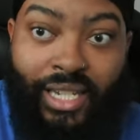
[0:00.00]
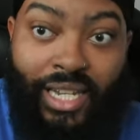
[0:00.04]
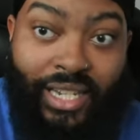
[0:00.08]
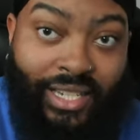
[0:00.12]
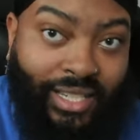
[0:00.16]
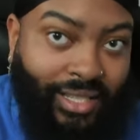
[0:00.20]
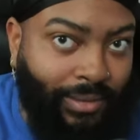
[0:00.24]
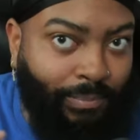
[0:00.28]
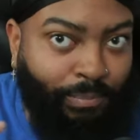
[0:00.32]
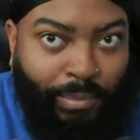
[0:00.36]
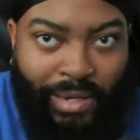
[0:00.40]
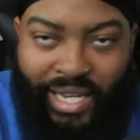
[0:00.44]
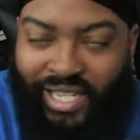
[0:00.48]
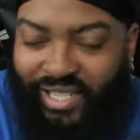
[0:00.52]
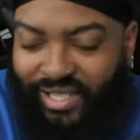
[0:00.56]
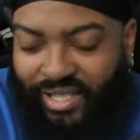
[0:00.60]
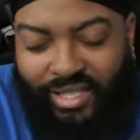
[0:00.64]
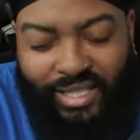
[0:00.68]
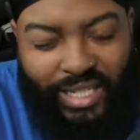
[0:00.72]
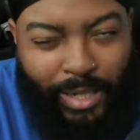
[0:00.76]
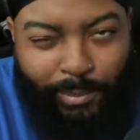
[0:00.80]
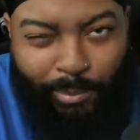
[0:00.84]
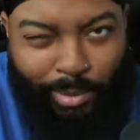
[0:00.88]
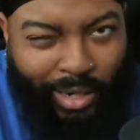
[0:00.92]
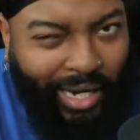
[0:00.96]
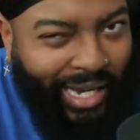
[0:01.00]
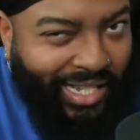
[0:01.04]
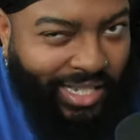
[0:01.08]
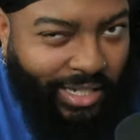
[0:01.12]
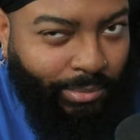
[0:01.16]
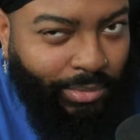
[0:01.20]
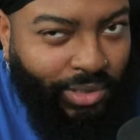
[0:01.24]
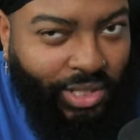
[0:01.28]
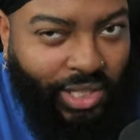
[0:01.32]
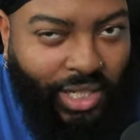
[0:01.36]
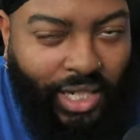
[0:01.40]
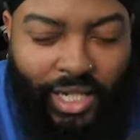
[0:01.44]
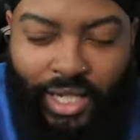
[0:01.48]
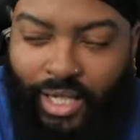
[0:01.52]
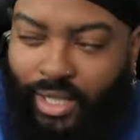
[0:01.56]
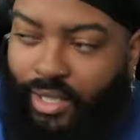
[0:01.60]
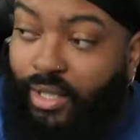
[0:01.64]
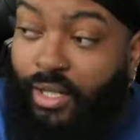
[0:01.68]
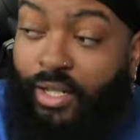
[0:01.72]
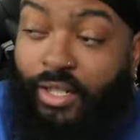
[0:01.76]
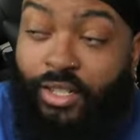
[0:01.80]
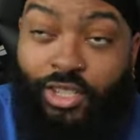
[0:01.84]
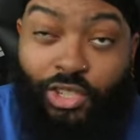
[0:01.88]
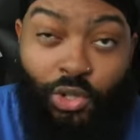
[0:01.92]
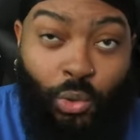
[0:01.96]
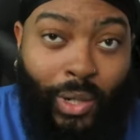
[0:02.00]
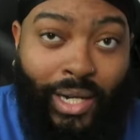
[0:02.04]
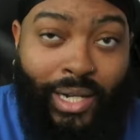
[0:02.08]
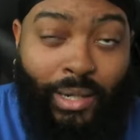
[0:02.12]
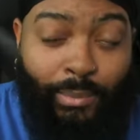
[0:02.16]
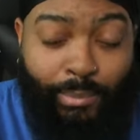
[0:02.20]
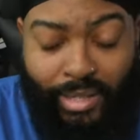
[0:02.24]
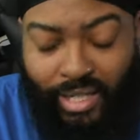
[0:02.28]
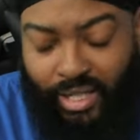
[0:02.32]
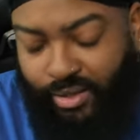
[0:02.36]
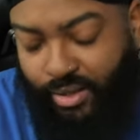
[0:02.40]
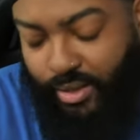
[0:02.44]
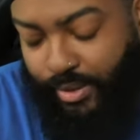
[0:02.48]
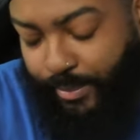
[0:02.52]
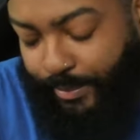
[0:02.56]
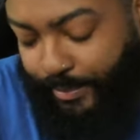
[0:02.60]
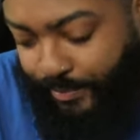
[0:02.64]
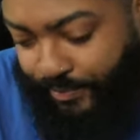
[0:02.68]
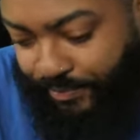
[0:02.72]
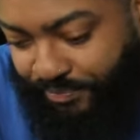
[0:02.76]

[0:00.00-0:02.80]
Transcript: as best as they possibly can. It's quite amazing.